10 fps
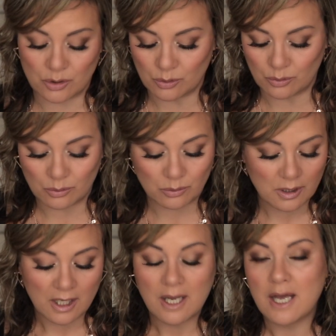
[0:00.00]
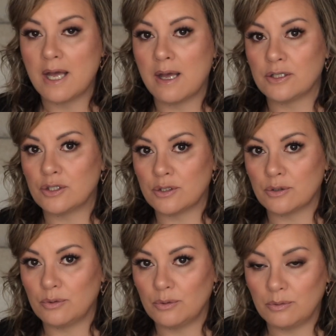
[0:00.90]

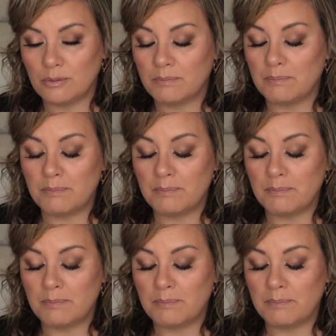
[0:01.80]
to